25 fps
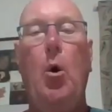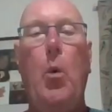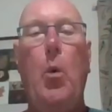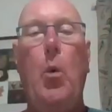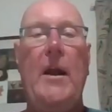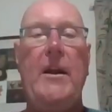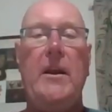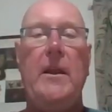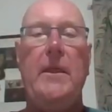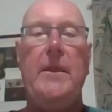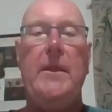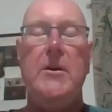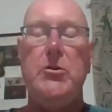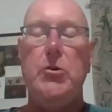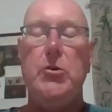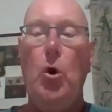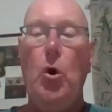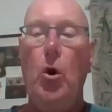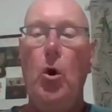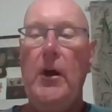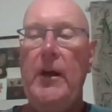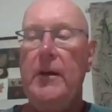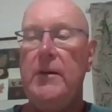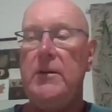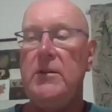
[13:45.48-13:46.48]
one of the
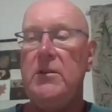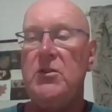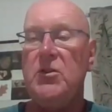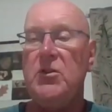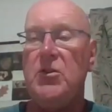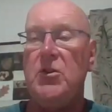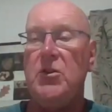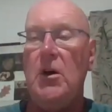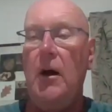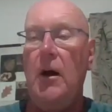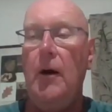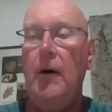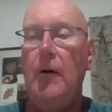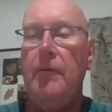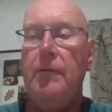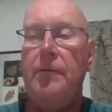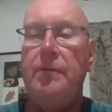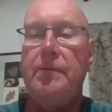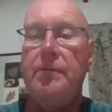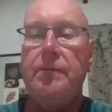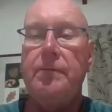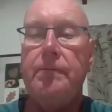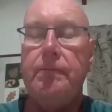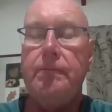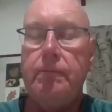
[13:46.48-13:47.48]
doyens
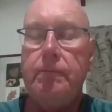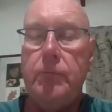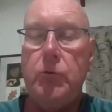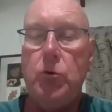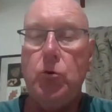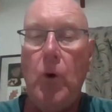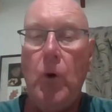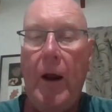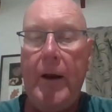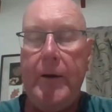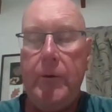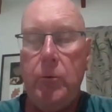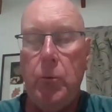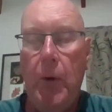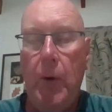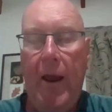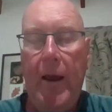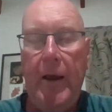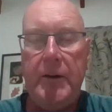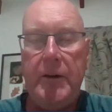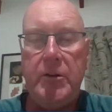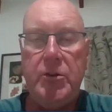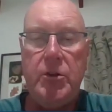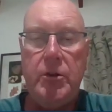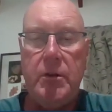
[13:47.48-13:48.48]
of drug
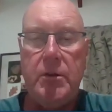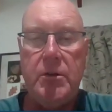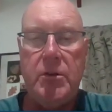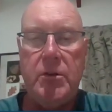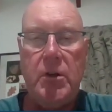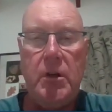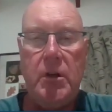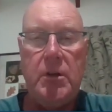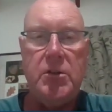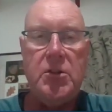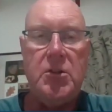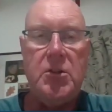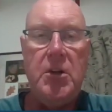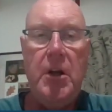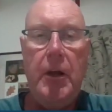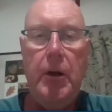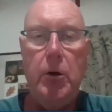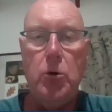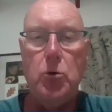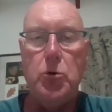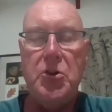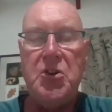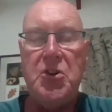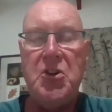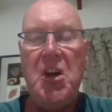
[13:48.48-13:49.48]
reactions is
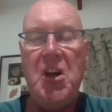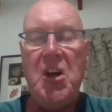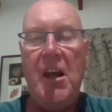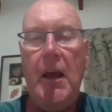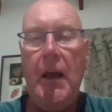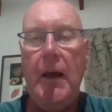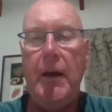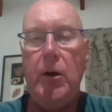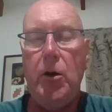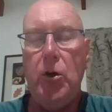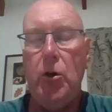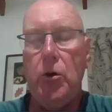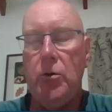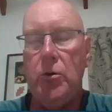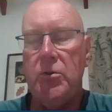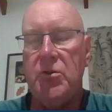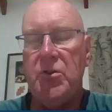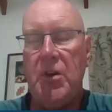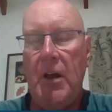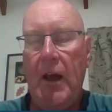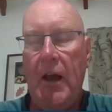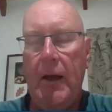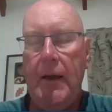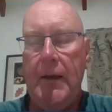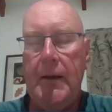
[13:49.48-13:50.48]
Neil Shear,
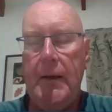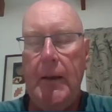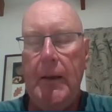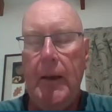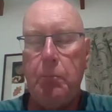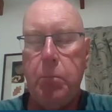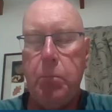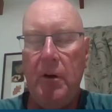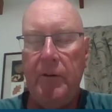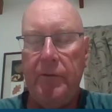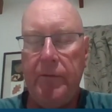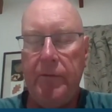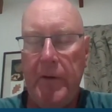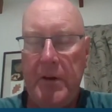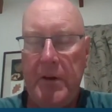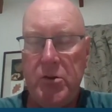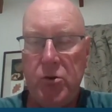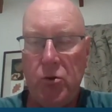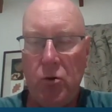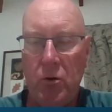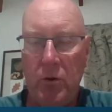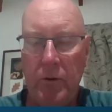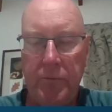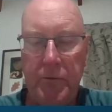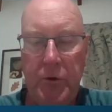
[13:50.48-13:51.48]
who's a
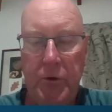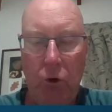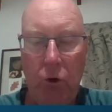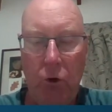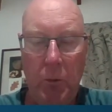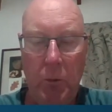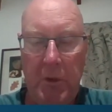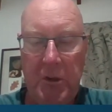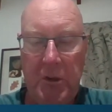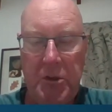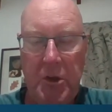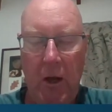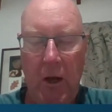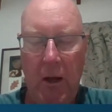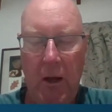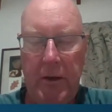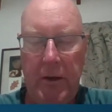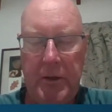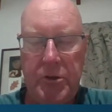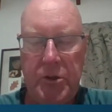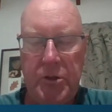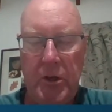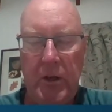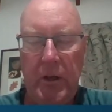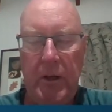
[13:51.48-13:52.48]
professor of
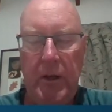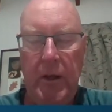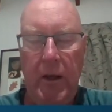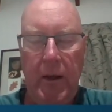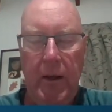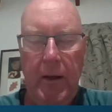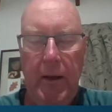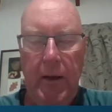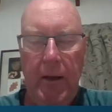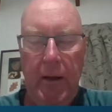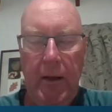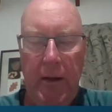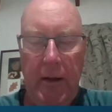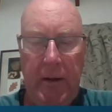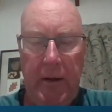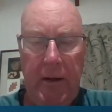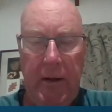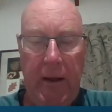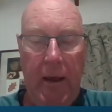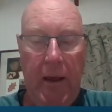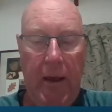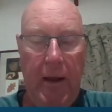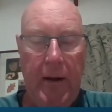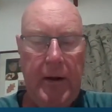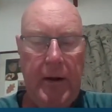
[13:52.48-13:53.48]
dermatology in
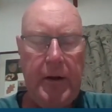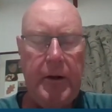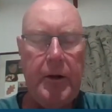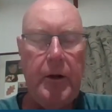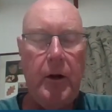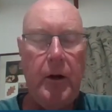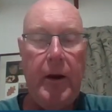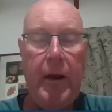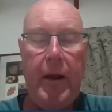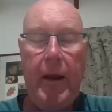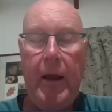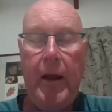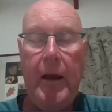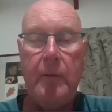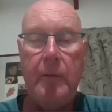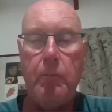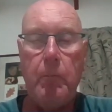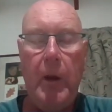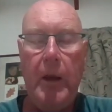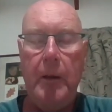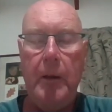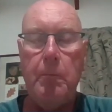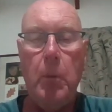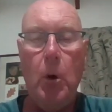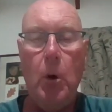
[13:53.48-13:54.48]
Canada. I can't
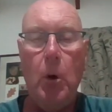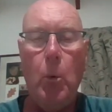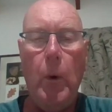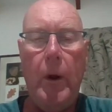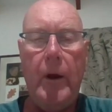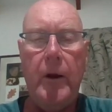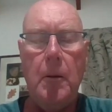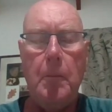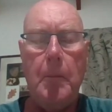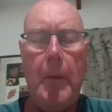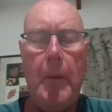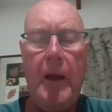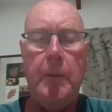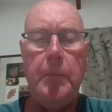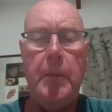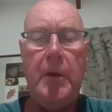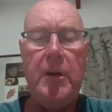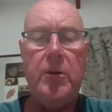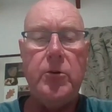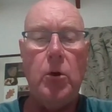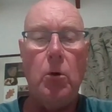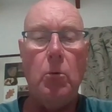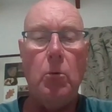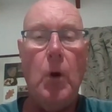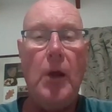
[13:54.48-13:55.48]
remember where, it may
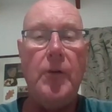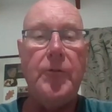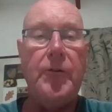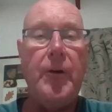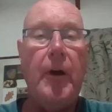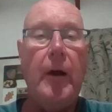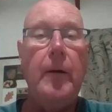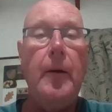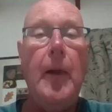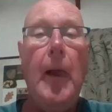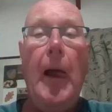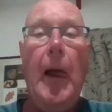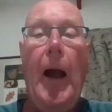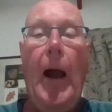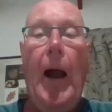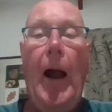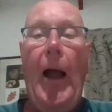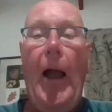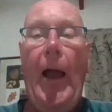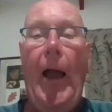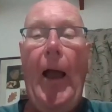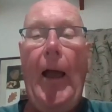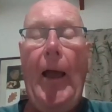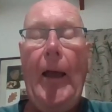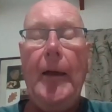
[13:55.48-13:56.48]
be Toronto.
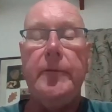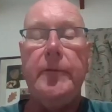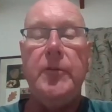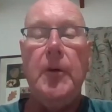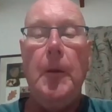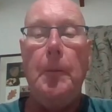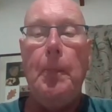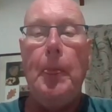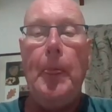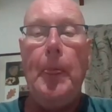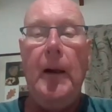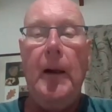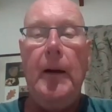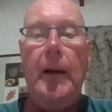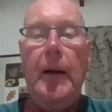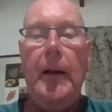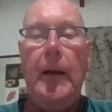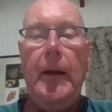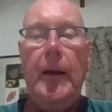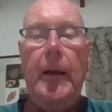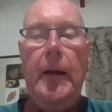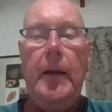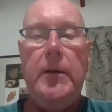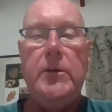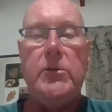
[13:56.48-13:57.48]
And
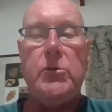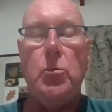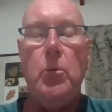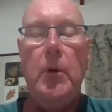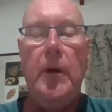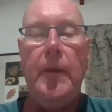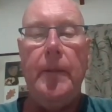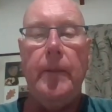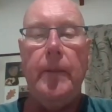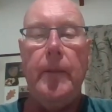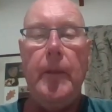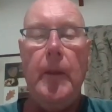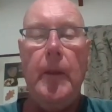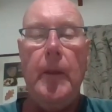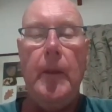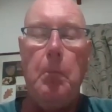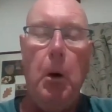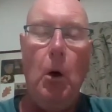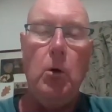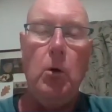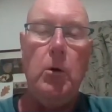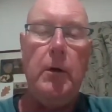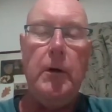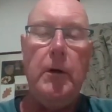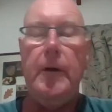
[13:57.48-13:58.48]
he's written the
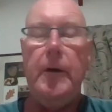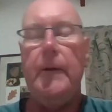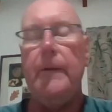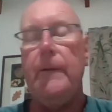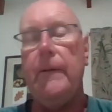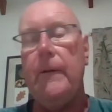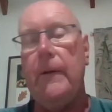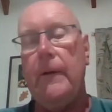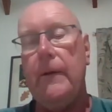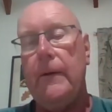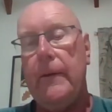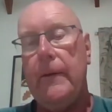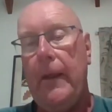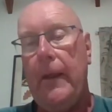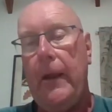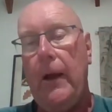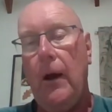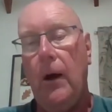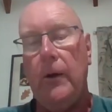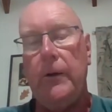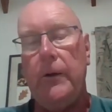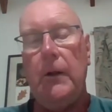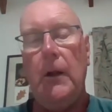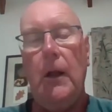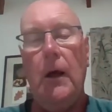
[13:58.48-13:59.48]
book and the
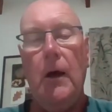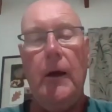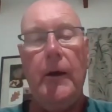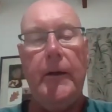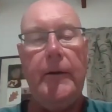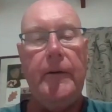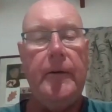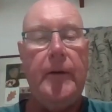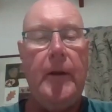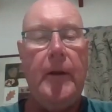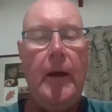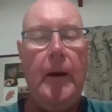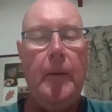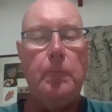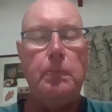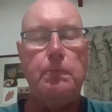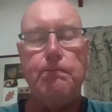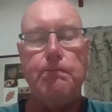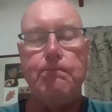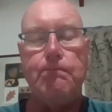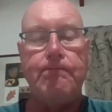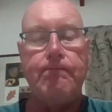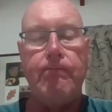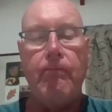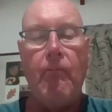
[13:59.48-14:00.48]

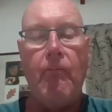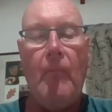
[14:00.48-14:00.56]
online